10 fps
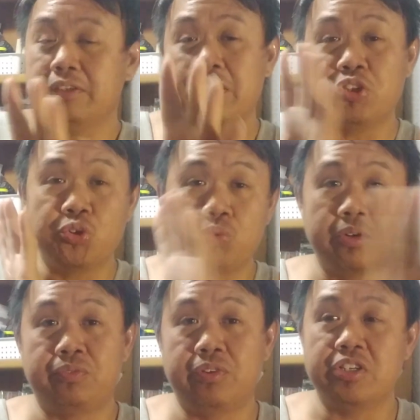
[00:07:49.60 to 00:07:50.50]
newer
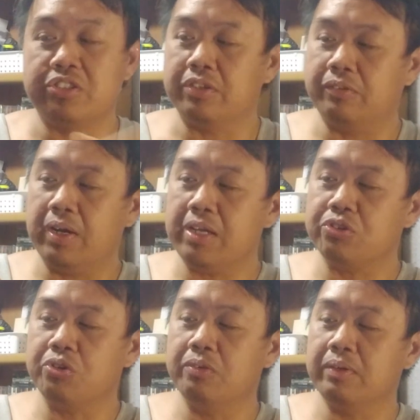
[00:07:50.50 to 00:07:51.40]
version, right?
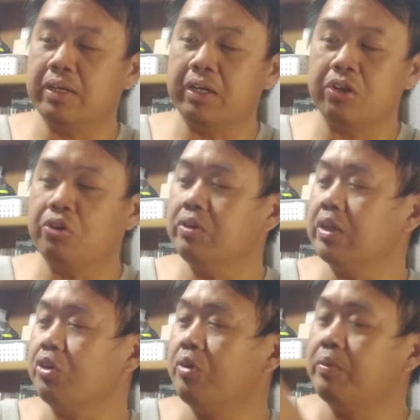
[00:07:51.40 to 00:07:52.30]
So we're gonna go get
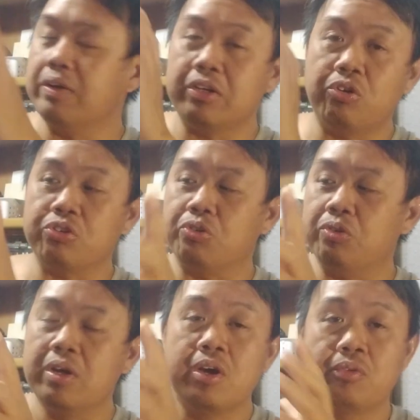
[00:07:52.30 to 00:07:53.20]
over, and also
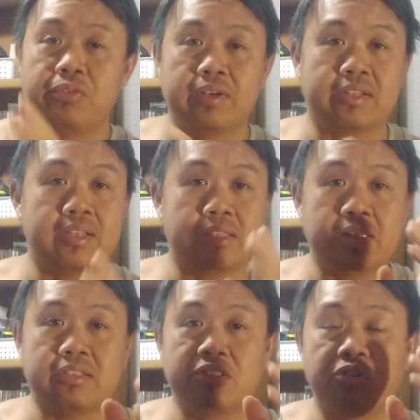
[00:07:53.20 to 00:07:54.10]
for the
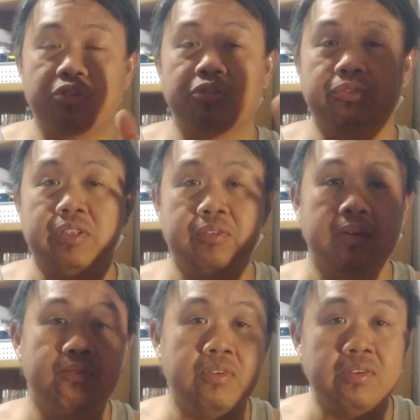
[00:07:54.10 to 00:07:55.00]
settings is also
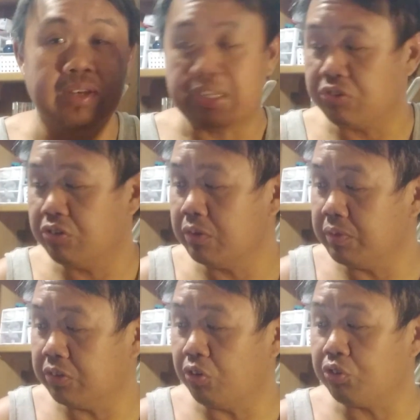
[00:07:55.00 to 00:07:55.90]
very nice, good, which
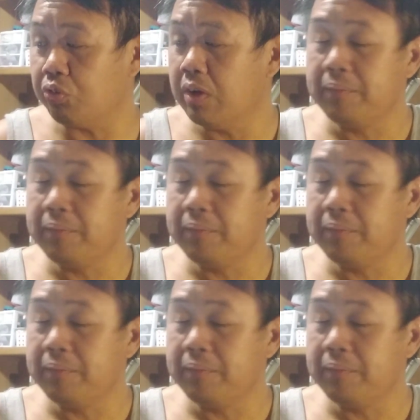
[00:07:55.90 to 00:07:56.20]
is also